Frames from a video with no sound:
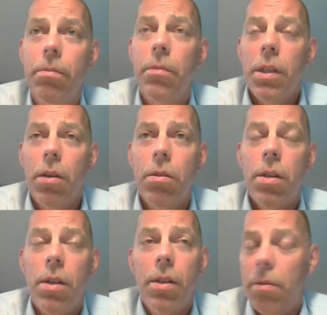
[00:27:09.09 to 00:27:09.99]
you know,
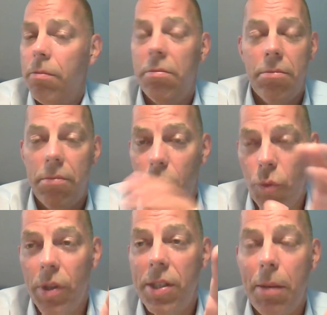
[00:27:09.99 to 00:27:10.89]

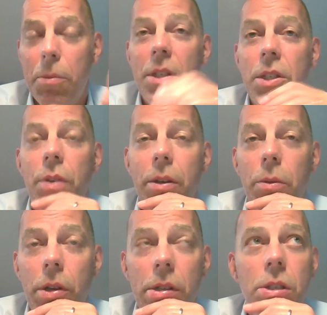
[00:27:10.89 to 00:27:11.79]
with some of these very
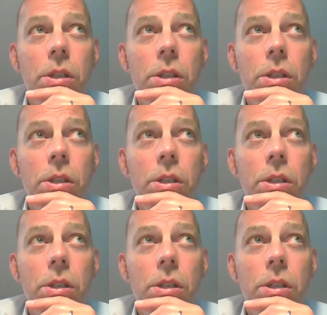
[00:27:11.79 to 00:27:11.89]
words,